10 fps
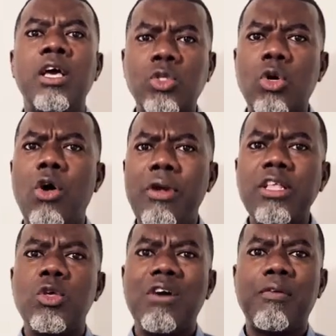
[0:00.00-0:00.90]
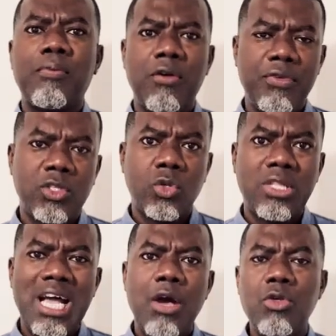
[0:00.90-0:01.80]
So already you have a profit. So
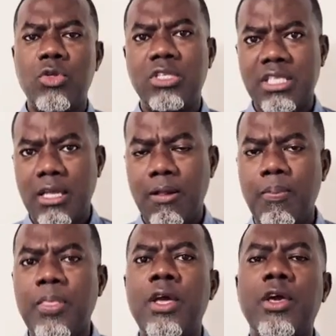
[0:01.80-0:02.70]
now you should sell.